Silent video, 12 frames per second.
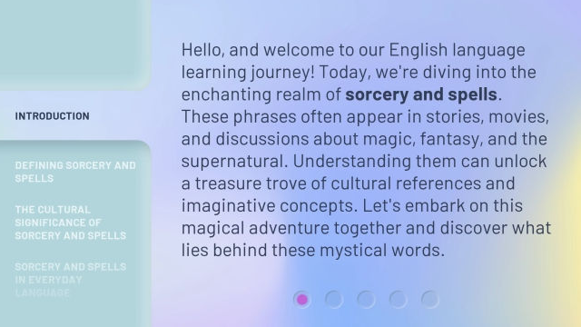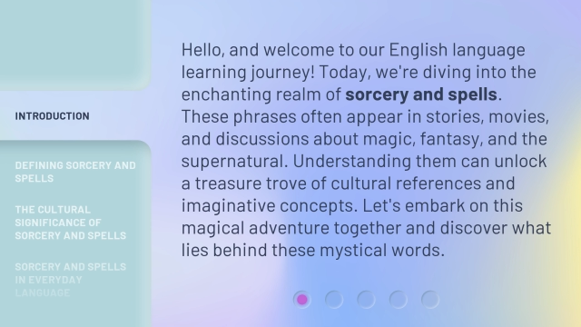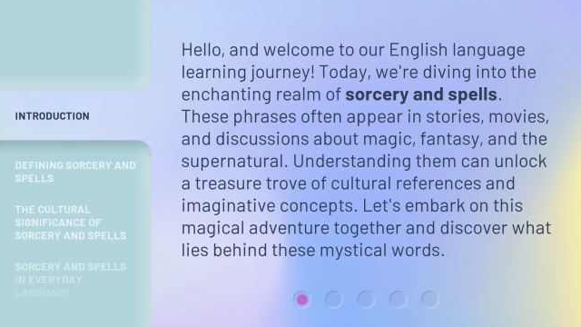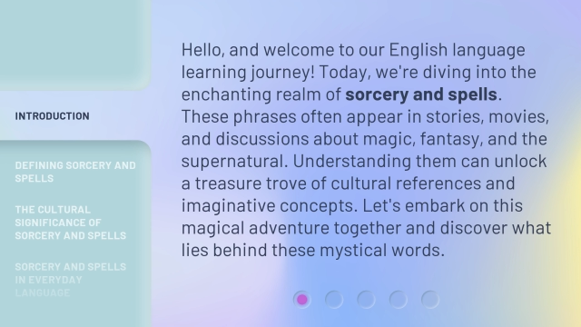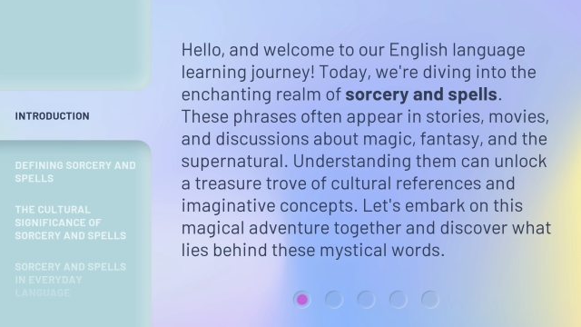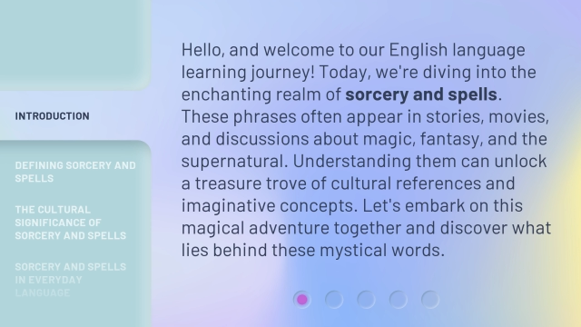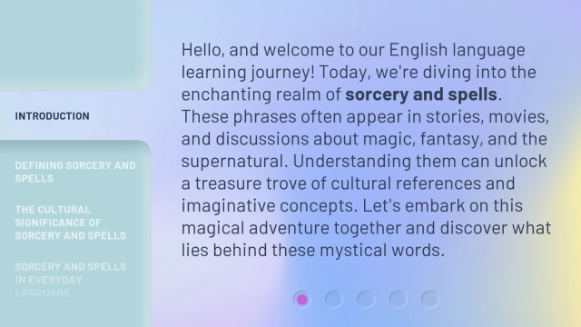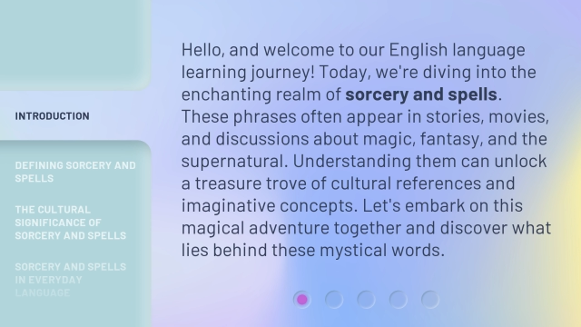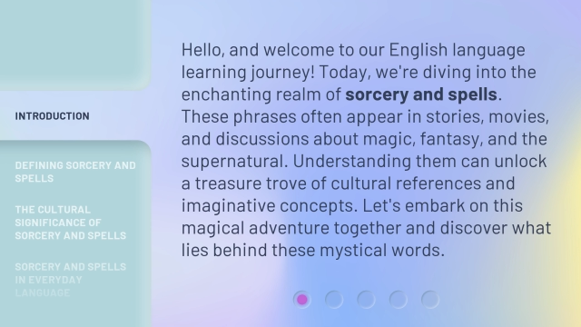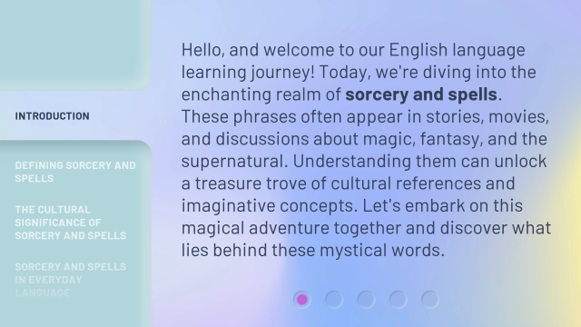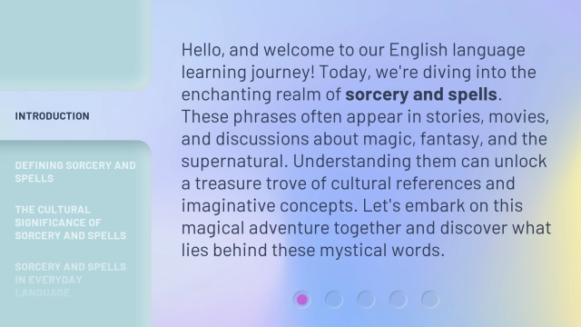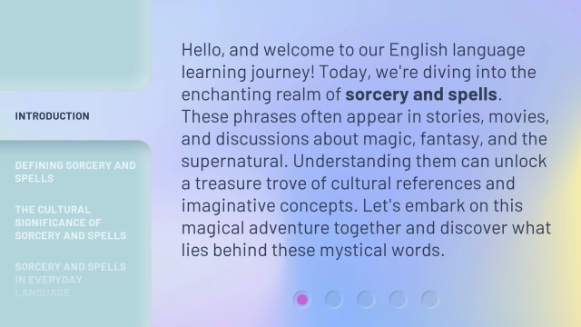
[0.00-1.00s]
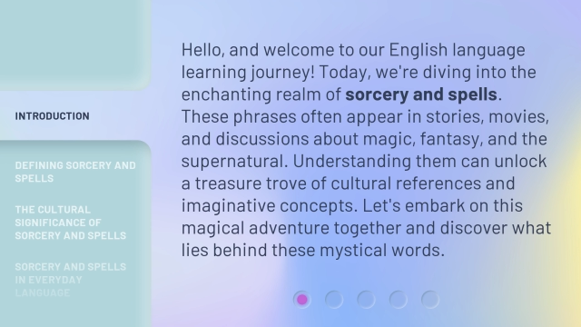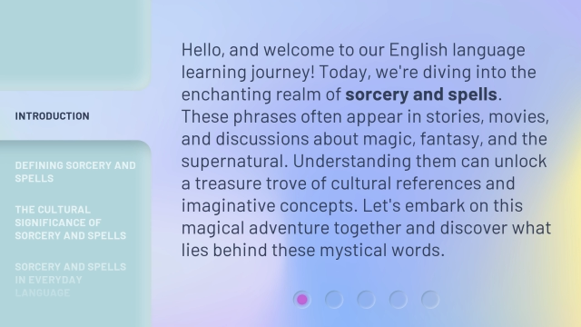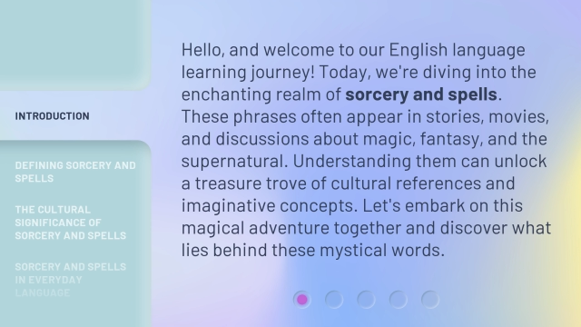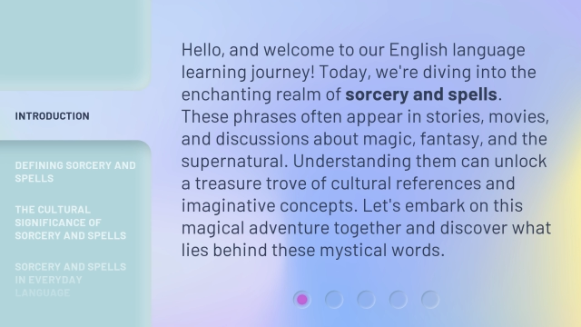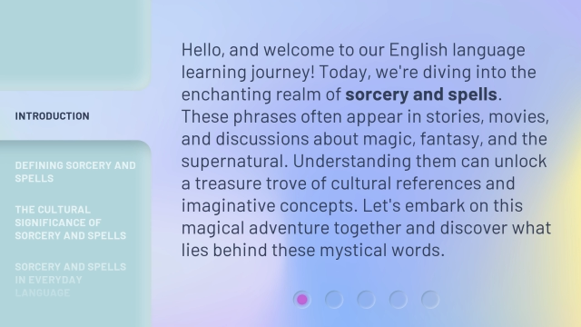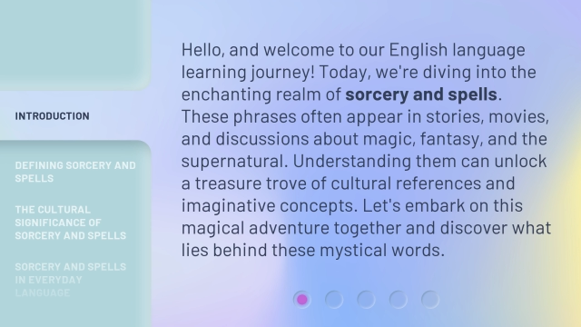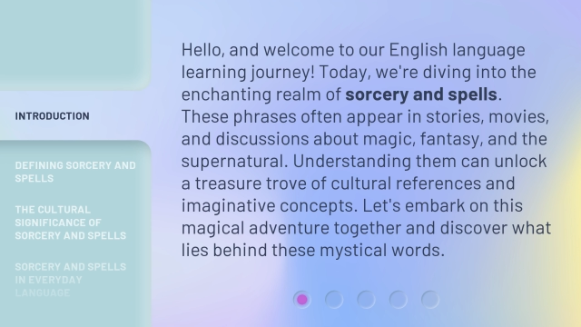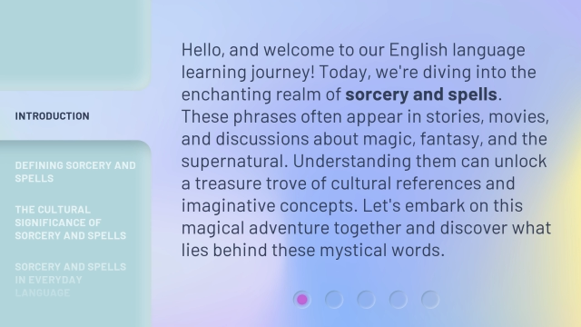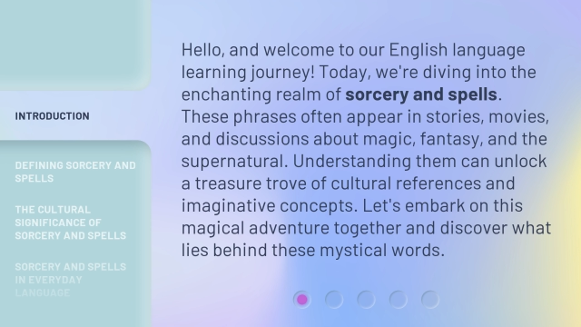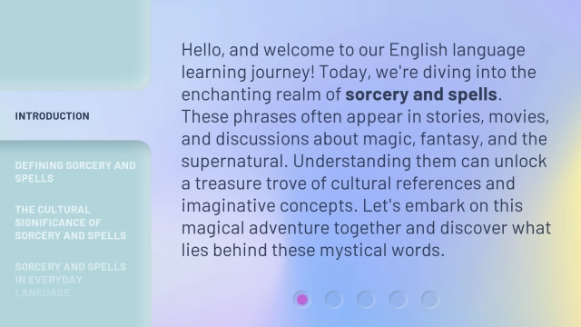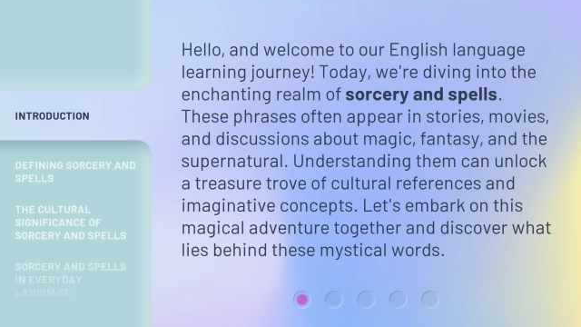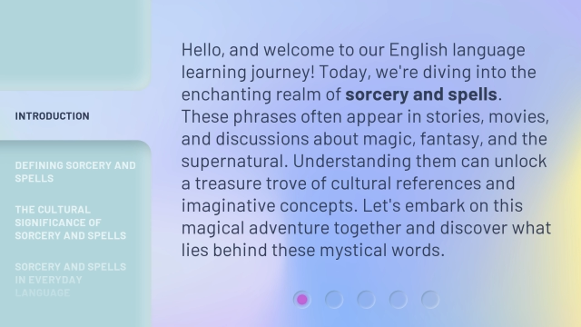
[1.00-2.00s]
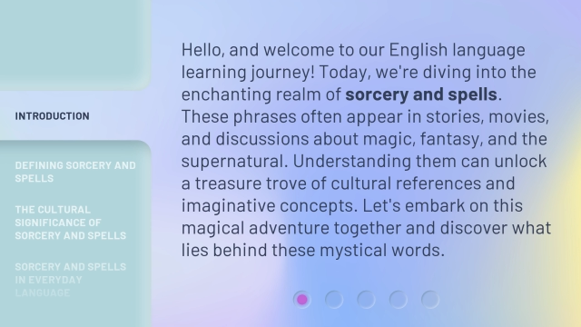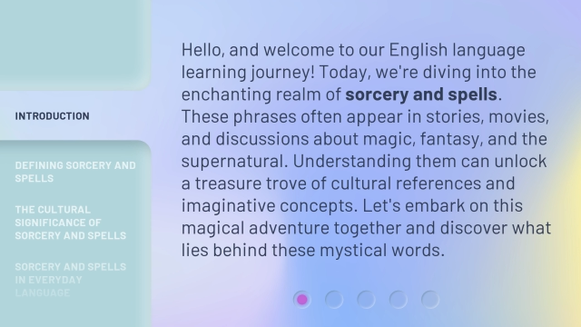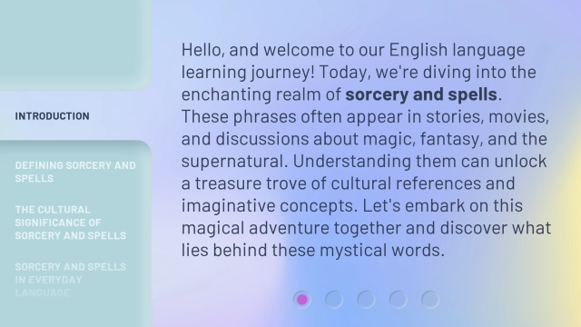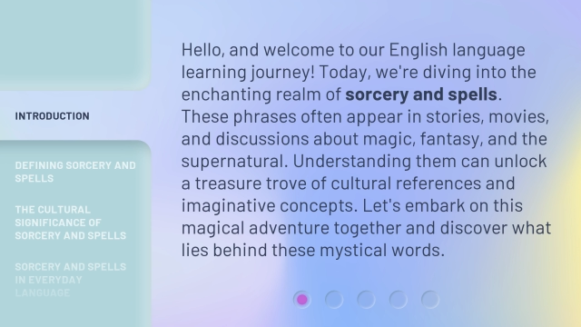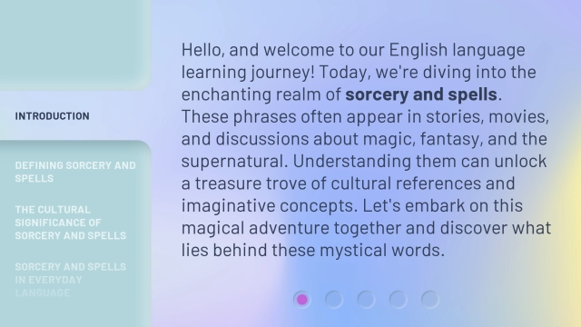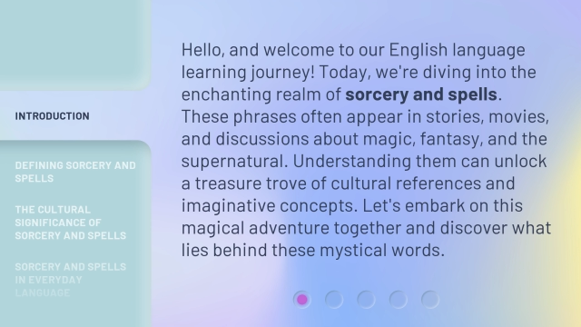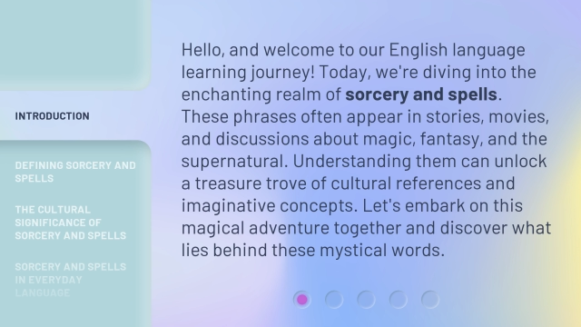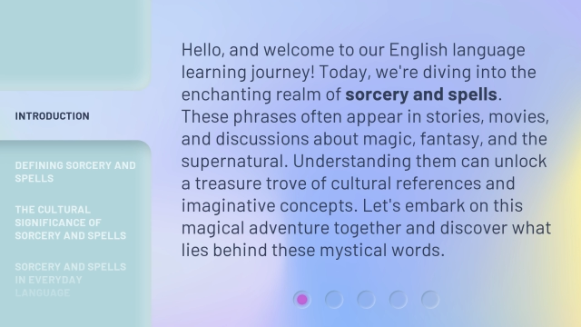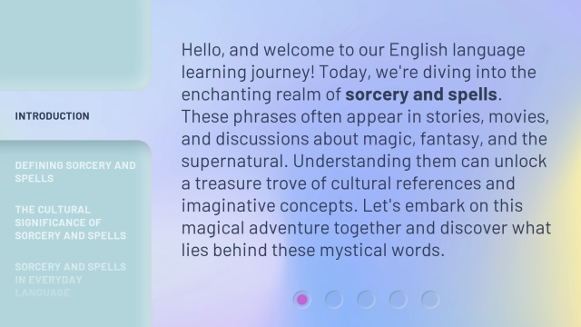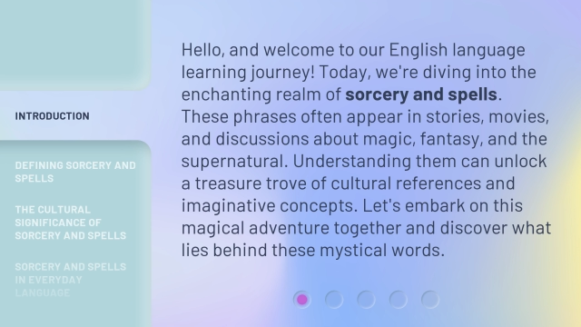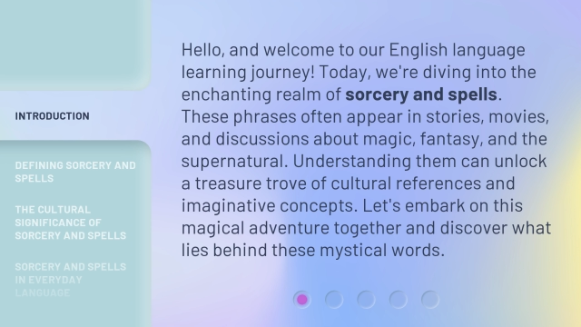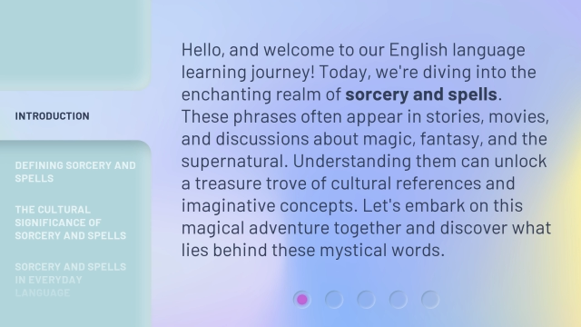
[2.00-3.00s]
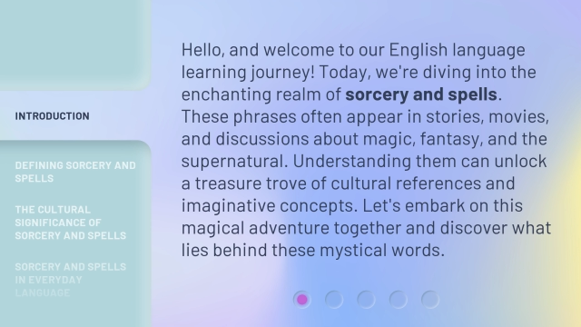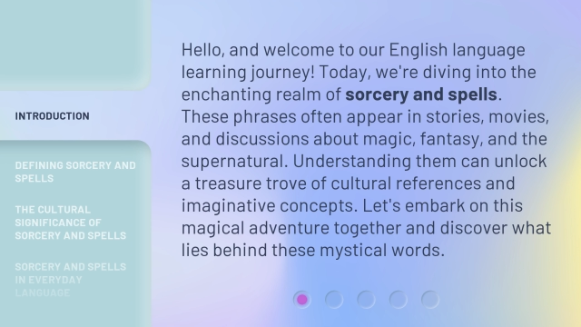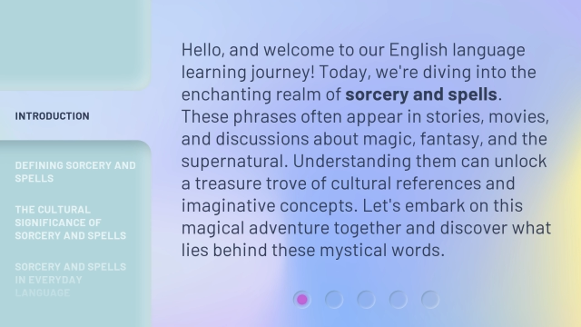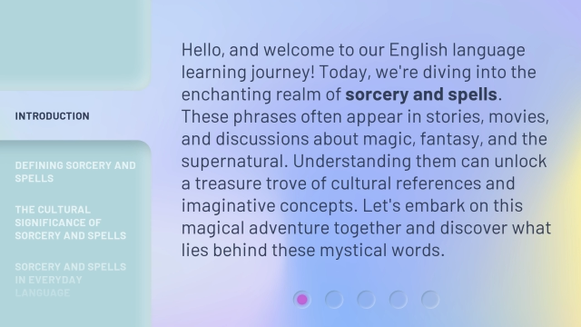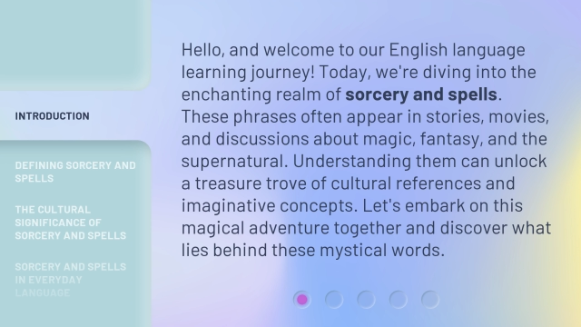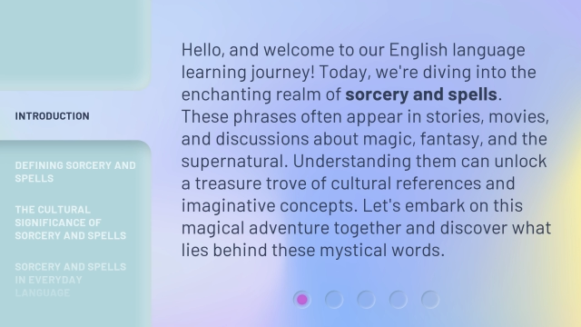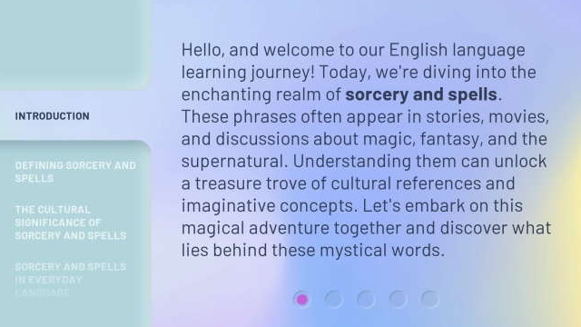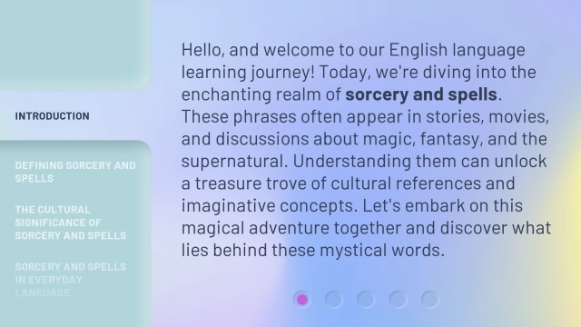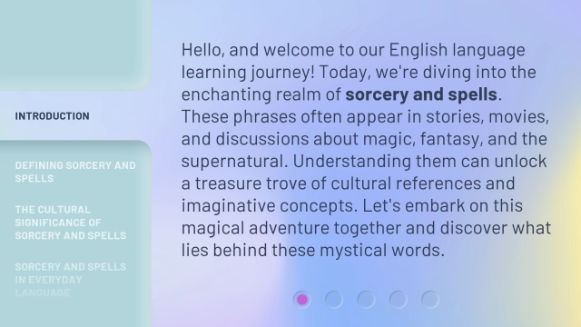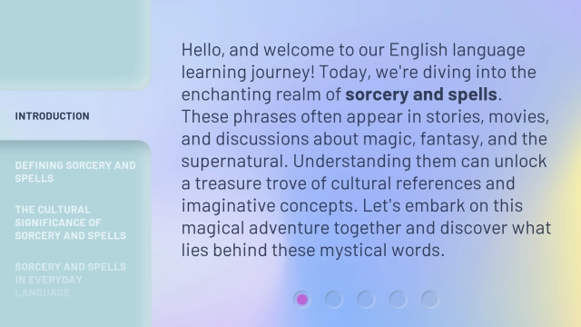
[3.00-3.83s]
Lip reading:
[unreadable: no face in view]